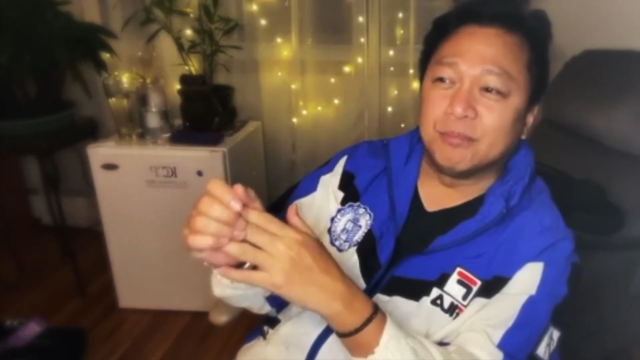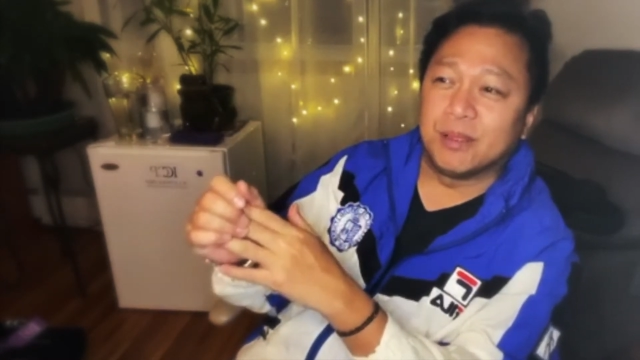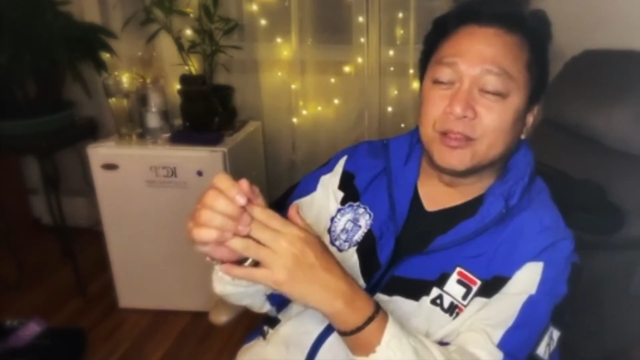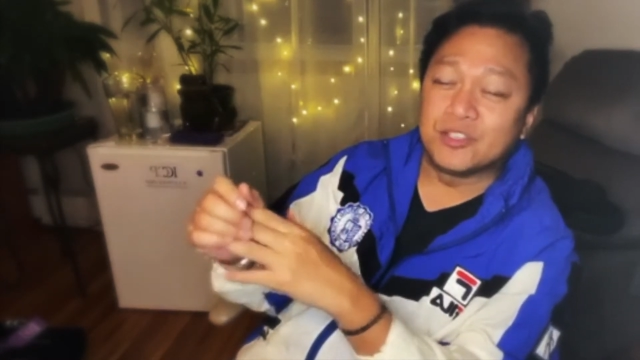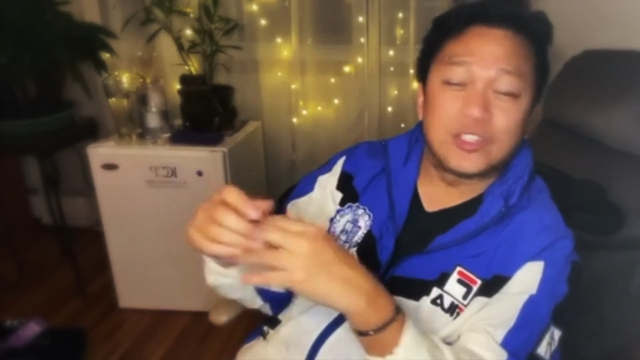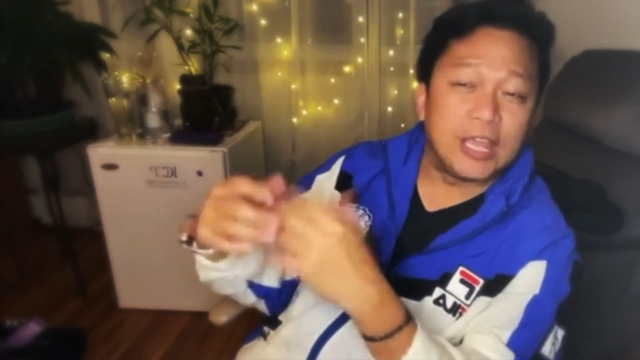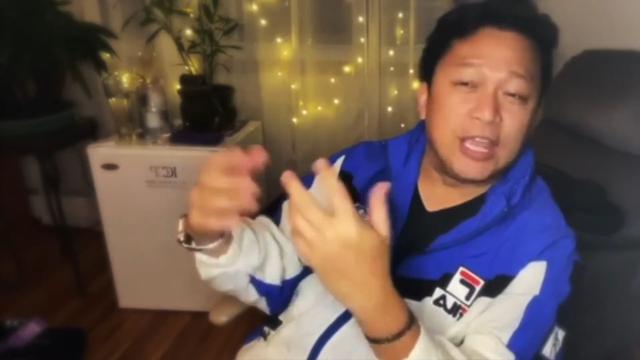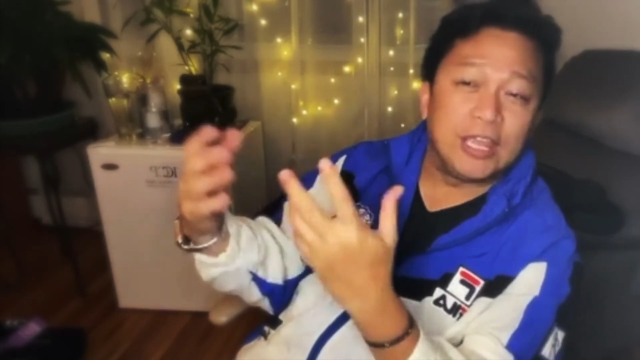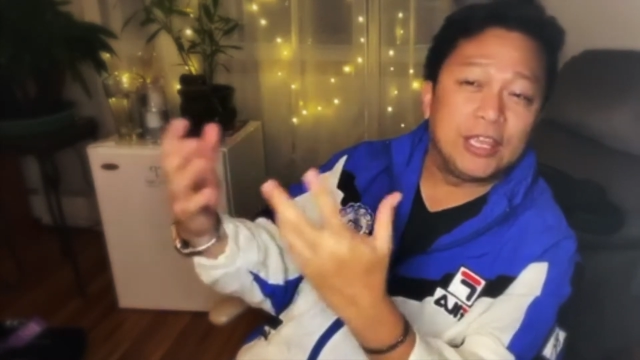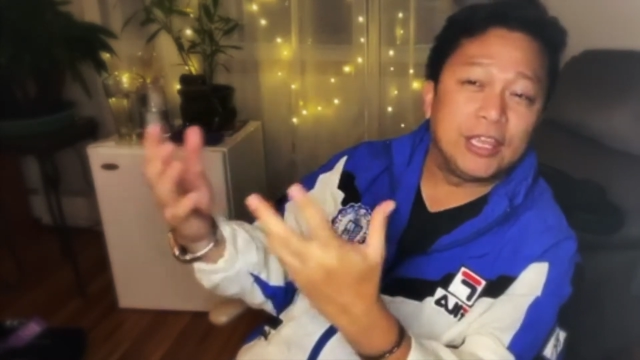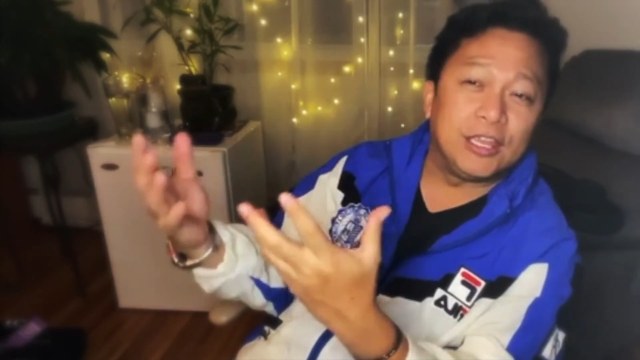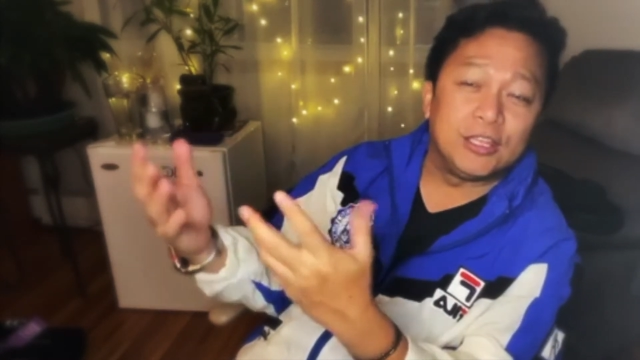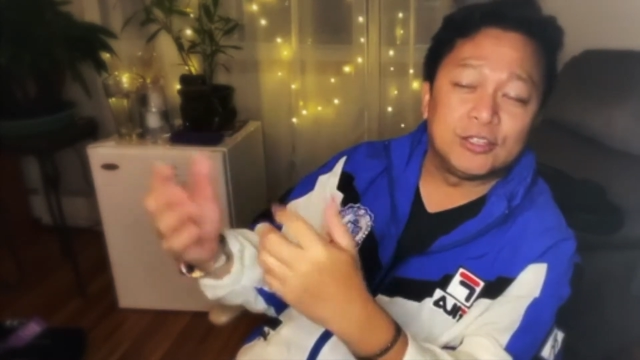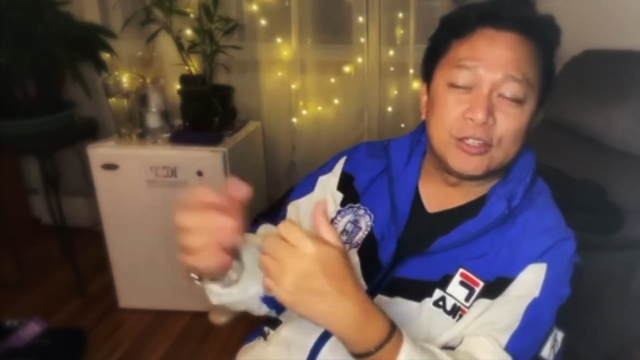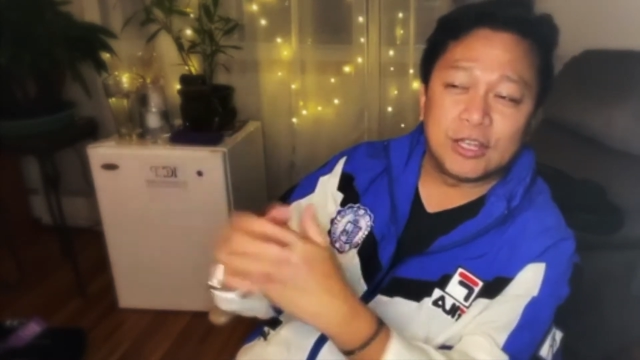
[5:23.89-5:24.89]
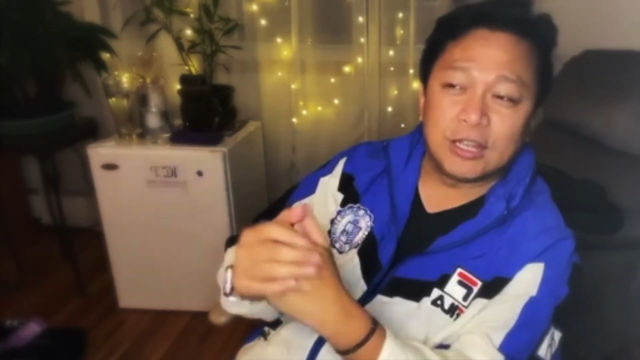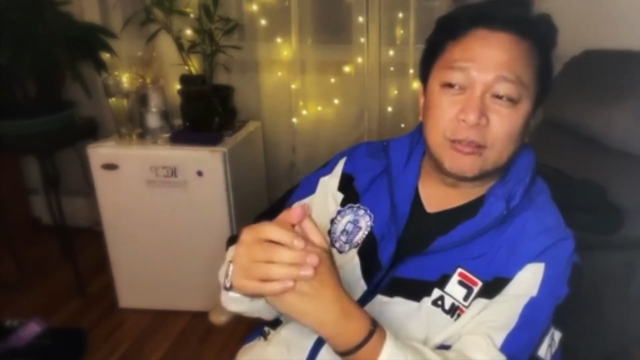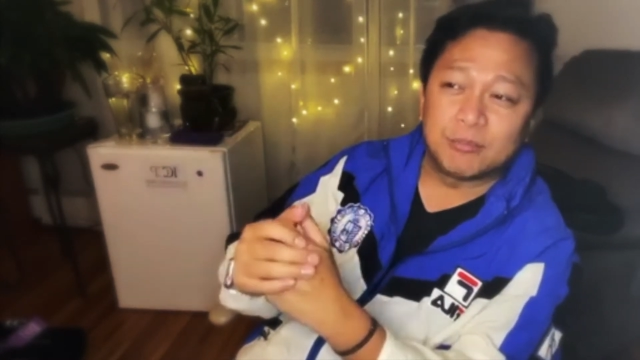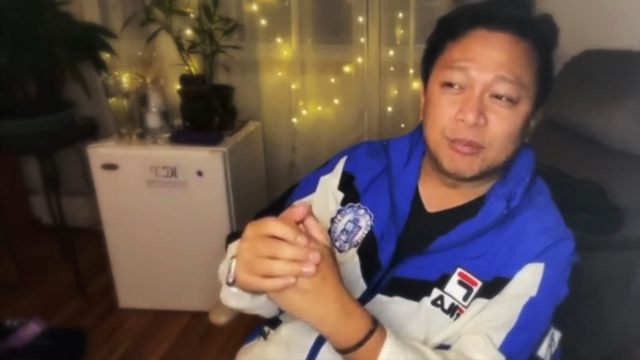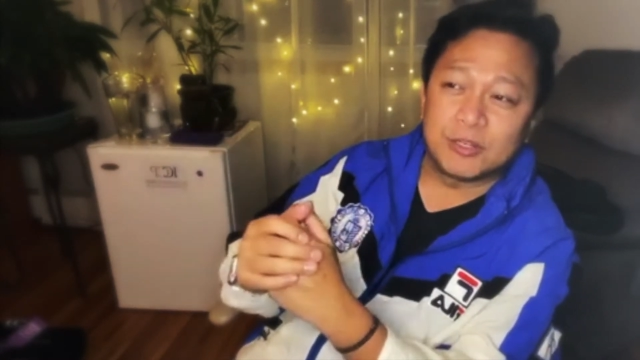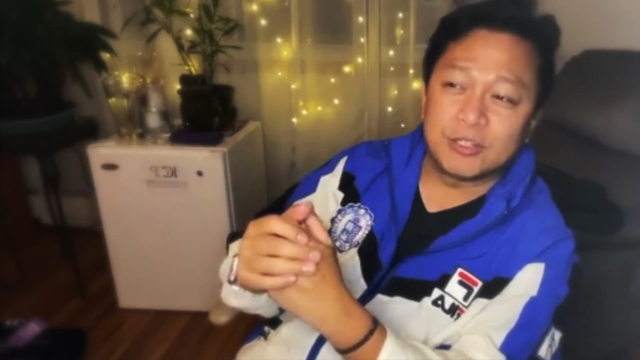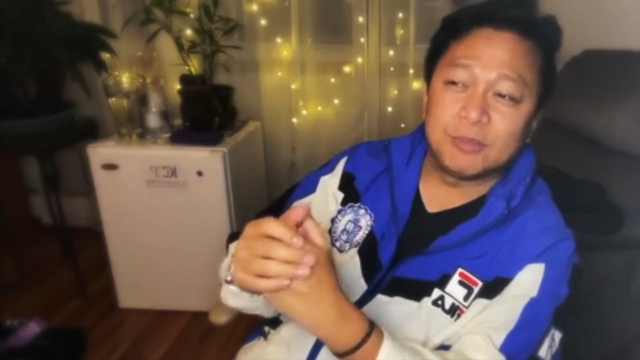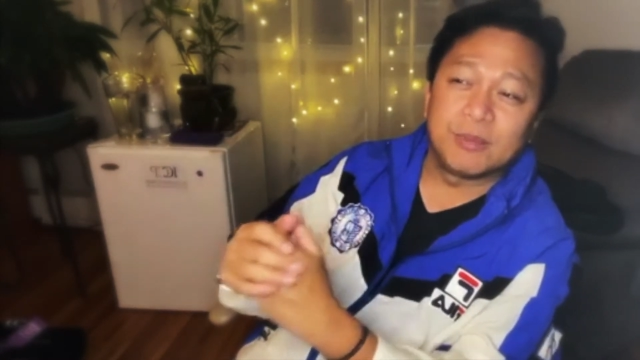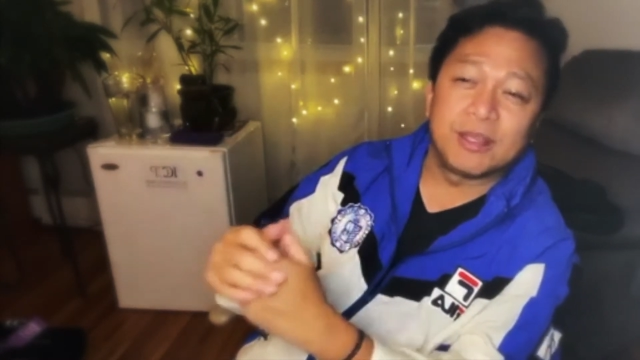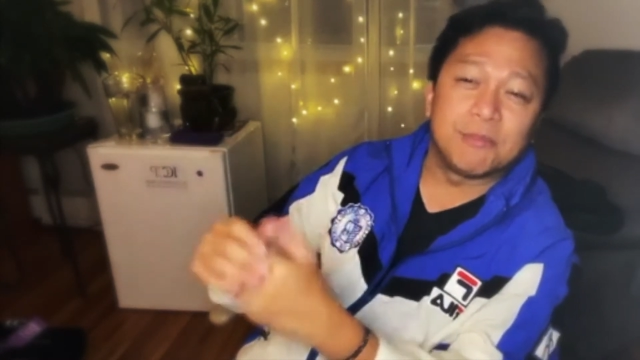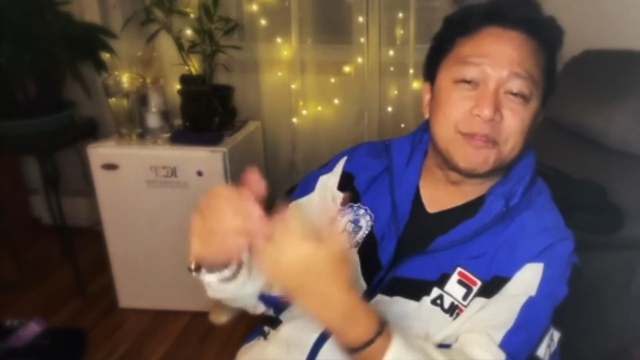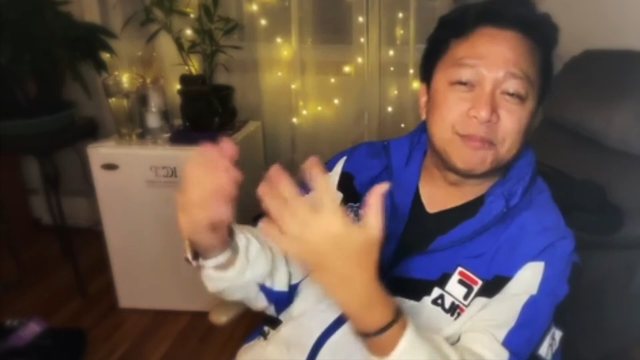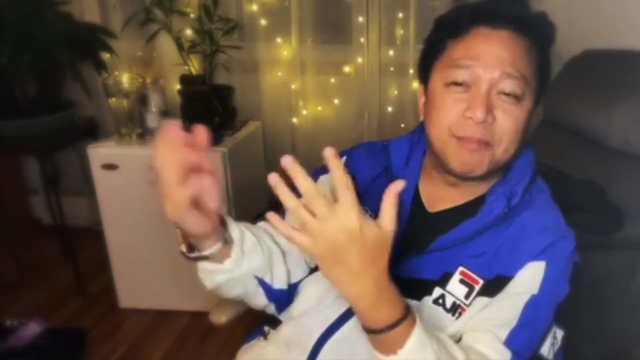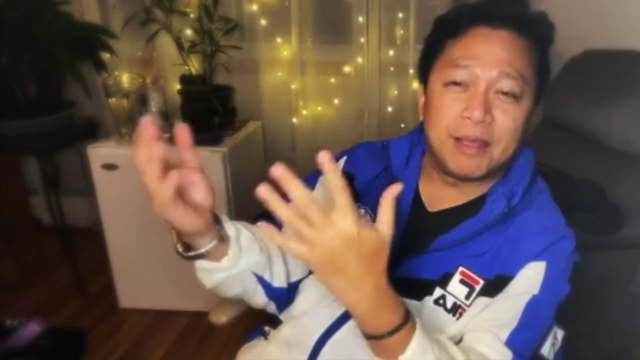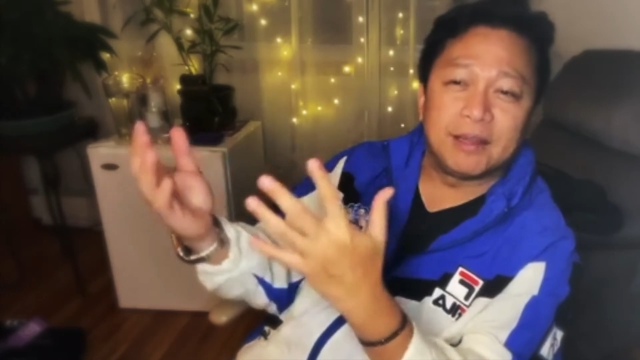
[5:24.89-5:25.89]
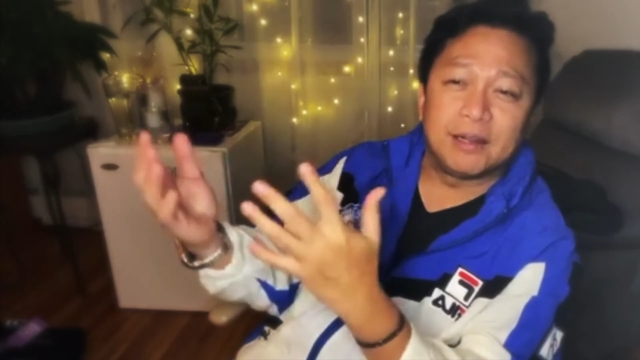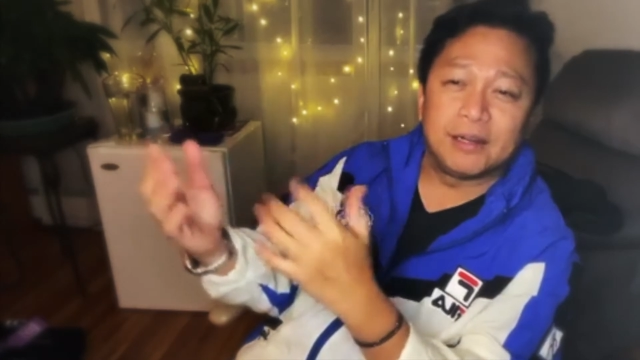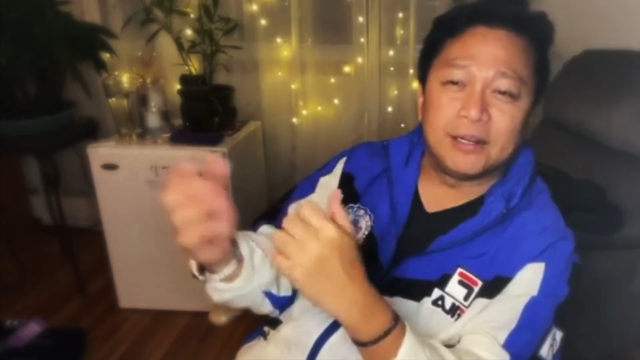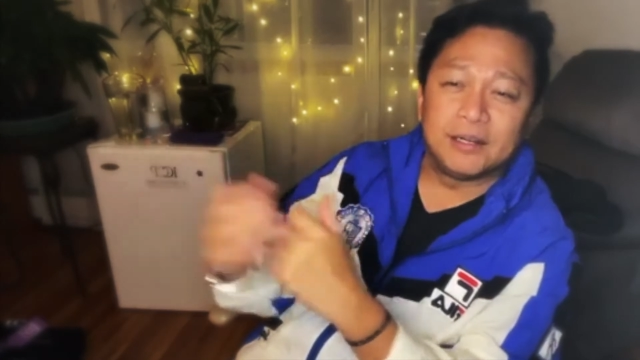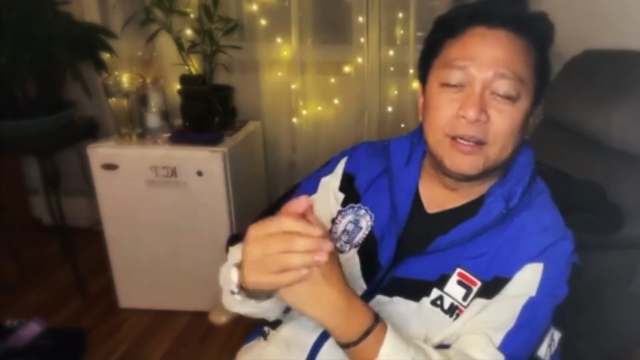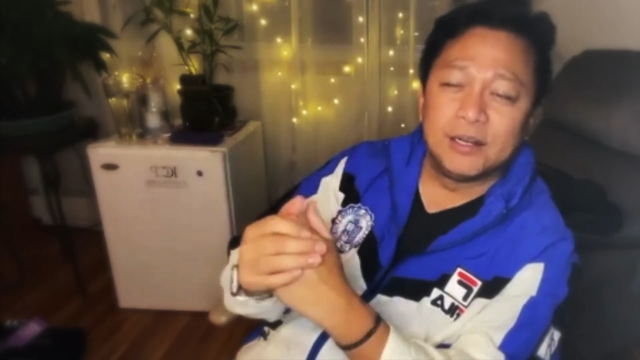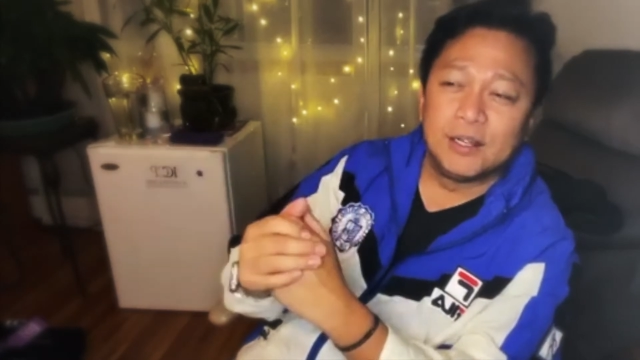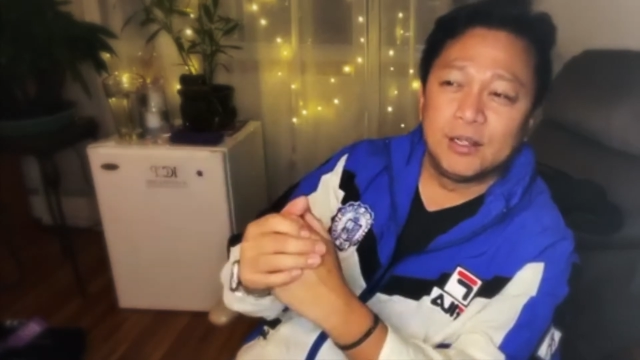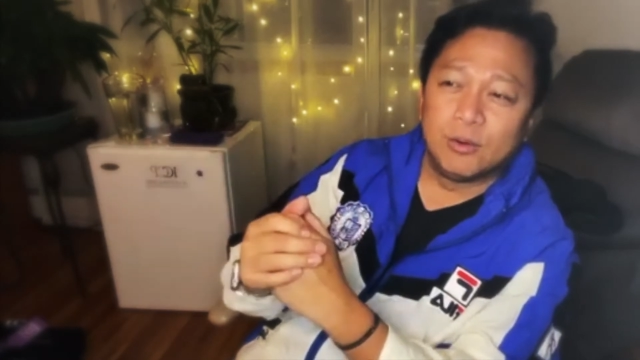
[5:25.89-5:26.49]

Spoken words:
change, or that person becomes better,